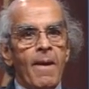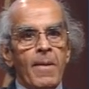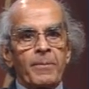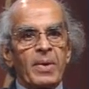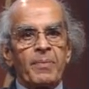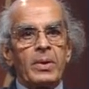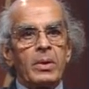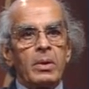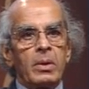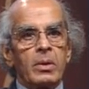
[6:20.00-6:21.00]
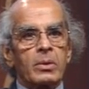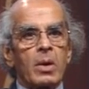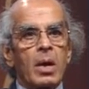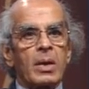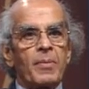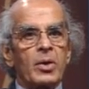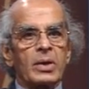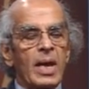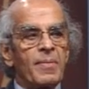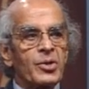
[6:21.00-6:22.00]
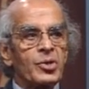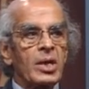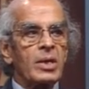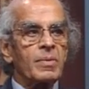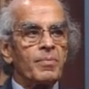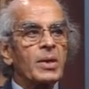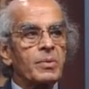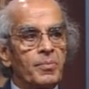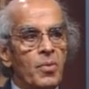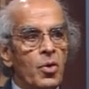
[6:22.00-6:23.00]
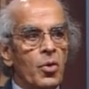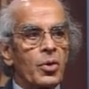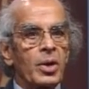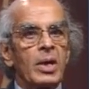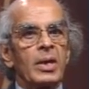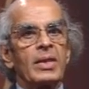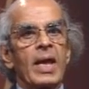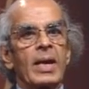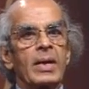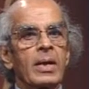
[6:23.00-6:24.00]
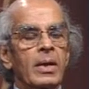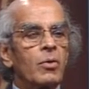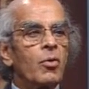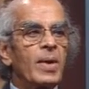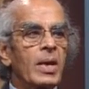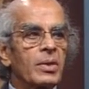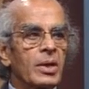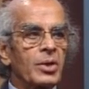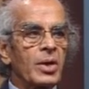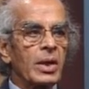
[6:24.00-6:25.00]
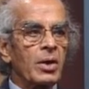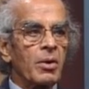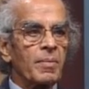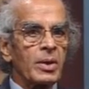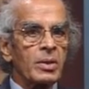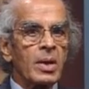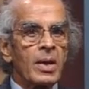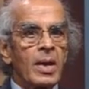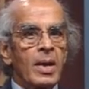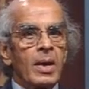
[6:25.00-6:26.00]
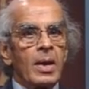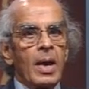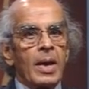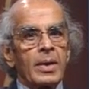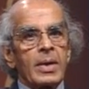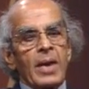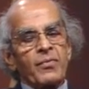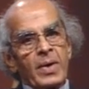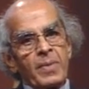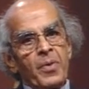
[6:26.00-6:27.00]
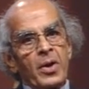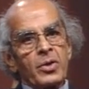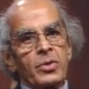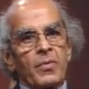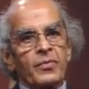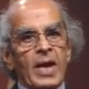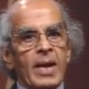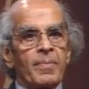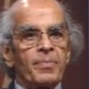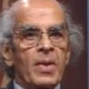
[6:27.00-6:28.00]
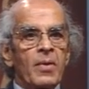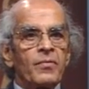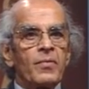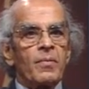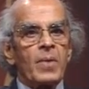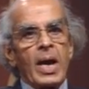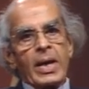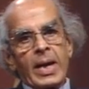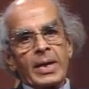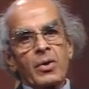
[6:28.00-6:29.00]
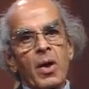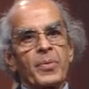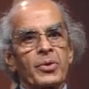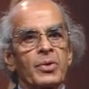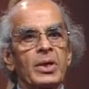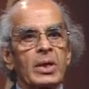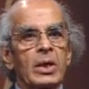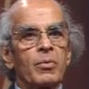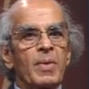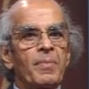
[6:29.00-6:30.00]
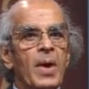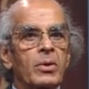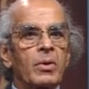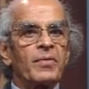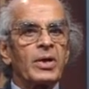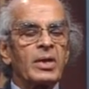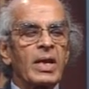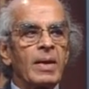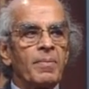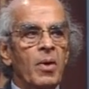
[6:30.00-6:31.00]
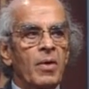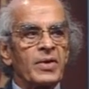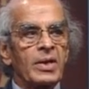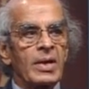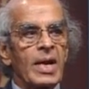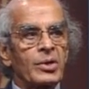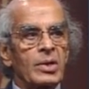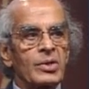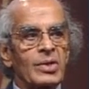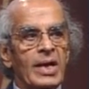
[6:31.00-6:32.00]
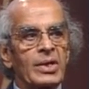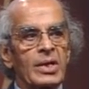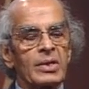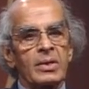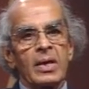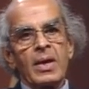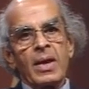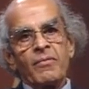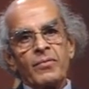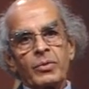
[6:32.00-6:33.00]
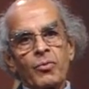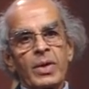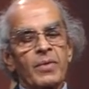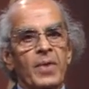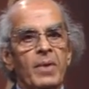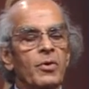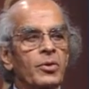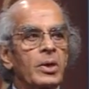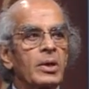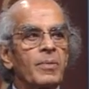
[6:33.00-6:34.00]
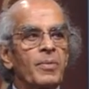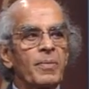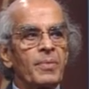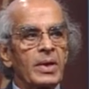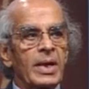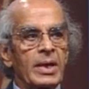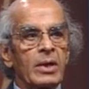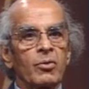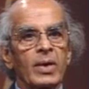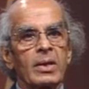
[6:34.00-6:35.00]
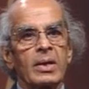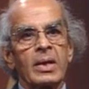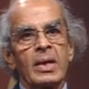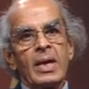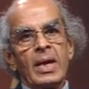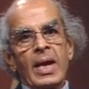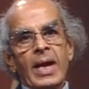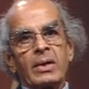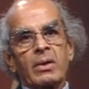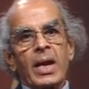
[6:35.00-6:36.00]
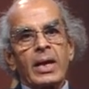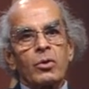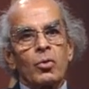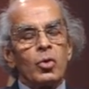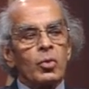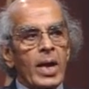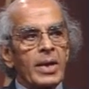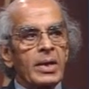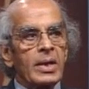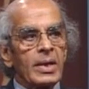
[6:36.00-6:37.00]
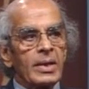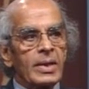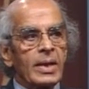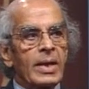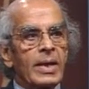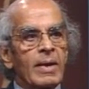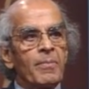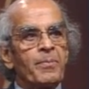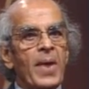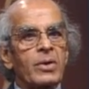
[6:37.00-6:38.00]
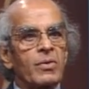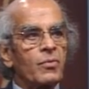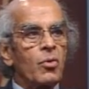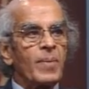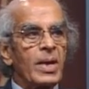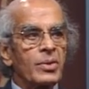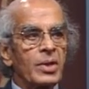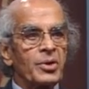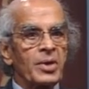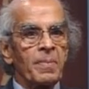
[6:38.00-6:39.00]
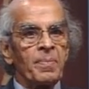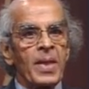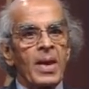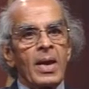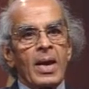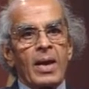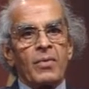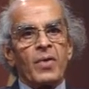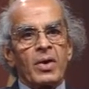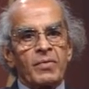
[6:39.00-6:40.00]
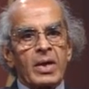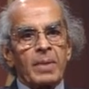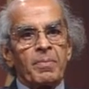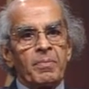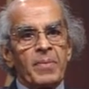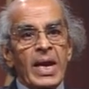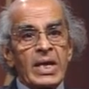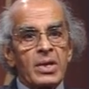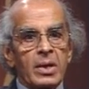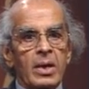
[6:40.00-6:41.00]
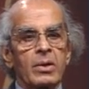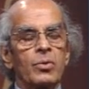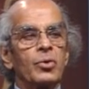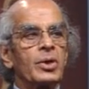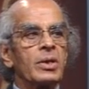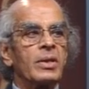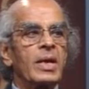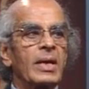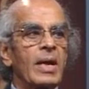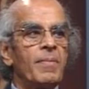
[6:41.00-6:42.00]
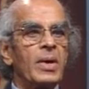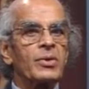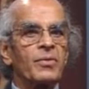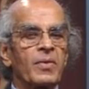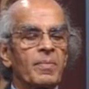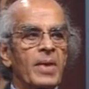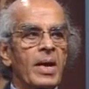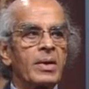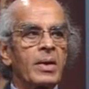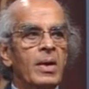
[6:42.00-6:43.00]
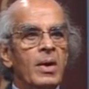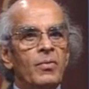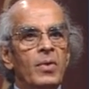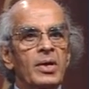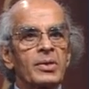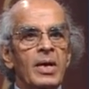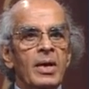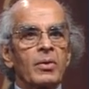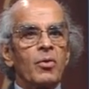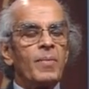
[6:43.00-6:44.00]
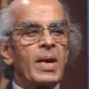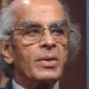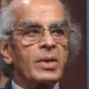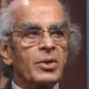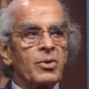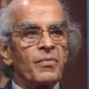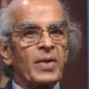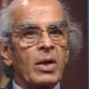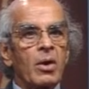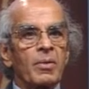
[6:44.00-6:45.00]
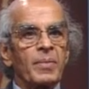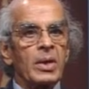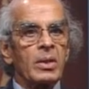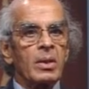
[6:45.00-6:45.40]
People talk about climate change much more than globalization economies. And at one point of time, I had an opportunity to be part of a team of international scientists, 25 or 30 people getting together and trying to look at the impact of globalization. And one of the major conclusions that emerged from that was globalization of economies